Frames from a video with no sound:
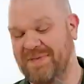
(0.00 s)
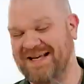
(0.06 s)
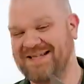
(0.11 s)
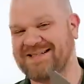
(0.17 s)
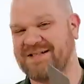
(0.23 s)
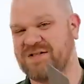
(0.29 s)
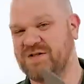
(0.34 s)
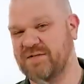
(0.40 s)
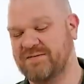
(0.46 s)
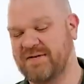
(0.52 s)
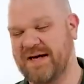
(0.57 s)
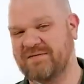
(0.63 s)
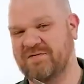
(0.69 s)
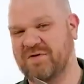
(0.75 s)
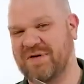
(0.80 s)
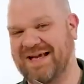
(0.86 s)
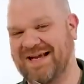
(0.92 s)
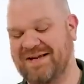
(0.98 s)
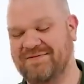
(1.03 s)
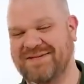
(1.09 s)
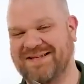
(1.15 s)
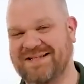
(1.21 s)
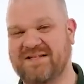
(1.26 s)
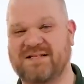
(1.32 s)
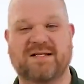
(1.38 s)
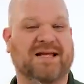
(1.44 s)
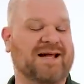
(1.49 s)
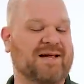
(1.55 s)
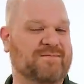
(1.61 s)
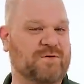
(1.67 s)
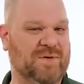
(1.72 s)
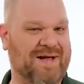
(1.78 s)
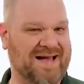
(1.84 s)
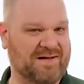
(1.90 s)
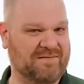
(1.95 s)
best survival knife is the
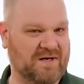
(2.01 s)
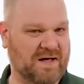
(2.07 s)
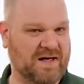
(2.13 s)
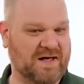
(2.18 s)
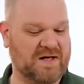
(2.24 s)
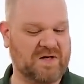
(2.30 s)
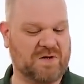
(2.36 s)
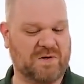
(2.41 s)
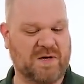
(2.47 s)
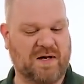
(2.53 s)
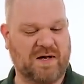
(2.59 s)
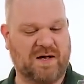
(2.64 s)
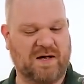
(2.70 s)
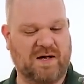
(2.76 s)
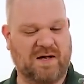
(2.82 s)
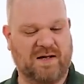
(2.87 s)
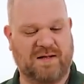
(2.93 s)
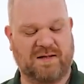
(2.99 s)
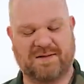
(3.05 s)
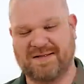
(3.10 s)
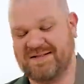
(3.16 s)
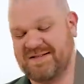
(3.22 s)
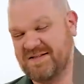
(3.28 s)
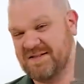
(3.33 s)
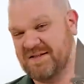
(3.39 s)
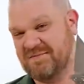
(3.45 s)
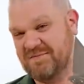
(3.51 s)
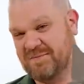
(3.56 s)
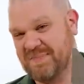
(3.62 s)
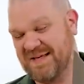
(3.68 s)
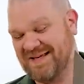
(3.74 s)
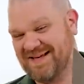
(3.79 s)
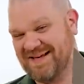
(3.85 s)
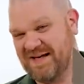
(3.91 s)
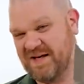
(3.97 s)
knife you have on you. This is a
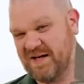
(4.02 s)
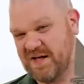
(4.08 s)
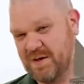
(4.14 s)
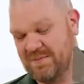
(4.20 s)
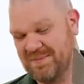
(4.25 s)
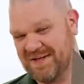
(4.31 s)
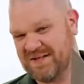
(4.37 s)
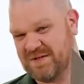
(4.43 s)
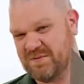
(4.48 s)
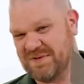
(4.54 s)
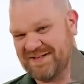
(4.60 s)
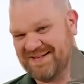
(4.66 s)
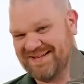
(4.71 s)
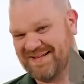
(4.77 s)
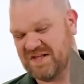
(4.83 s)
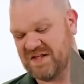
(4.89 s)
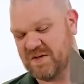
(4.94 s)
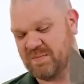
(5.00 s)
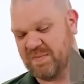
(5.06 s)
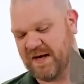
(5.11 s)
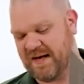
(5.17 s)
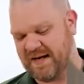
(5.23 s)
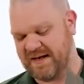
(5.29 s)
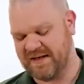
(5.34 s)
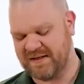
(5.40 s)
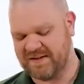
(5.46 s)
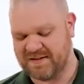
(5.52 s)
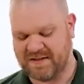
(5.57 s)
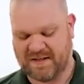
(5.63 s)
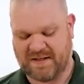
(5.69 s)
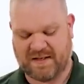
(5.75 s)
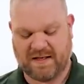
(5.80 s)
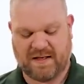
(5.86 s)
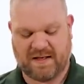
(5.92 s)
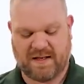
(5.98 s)
big commitment in the pocket.
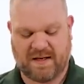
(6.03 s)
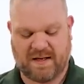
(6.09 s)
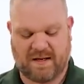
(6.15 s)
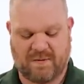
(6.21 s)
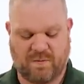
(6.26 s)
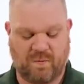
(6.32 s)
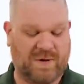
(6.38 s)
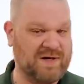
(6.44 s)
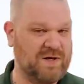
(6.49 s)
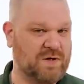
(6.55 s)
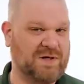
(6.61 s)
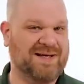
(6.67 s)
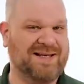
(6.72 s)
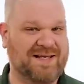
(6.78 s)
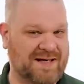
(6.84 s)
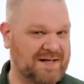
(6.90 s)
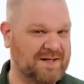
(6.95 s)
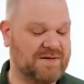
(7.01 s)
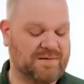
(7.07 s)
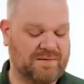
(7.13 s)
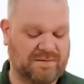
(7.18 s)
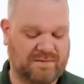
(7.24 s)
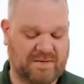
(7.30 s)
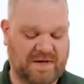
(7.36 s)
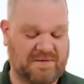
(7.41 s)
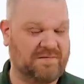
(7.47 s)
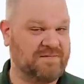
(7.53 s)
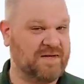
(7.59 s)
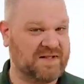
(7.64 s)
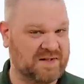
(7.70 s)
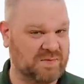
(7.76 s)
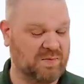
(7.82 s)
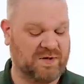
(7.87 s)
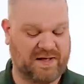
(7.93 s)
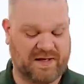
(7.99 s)
When you could get a
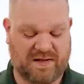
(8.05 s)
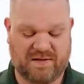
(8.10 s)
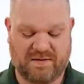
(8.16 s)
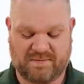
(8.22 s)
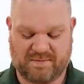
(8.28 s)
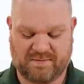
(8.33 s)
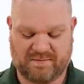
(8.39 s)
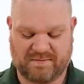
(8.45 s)
fixed blade,